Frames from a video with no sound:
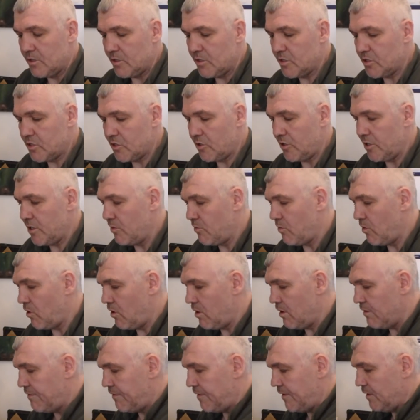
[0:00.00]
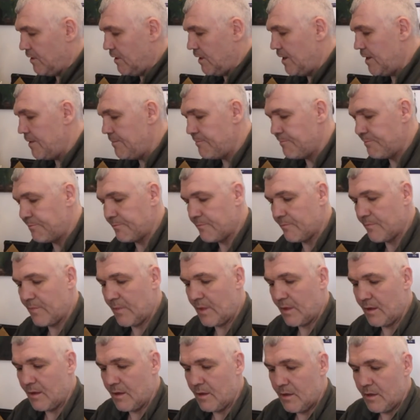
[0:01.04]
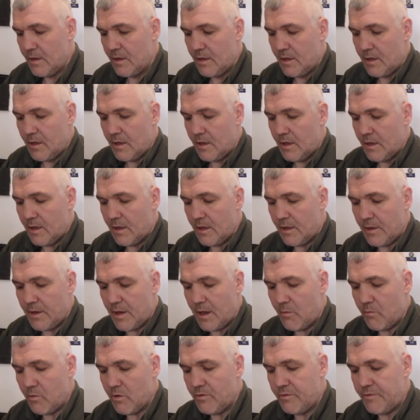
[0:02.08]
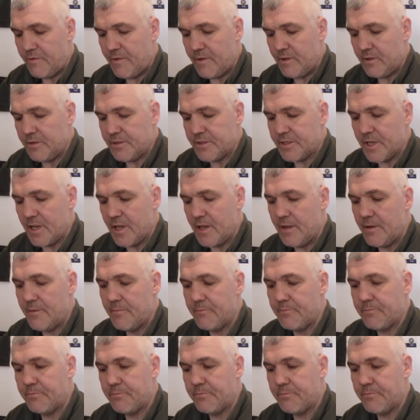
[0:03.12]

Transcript: It's a soil water filter, and that will filter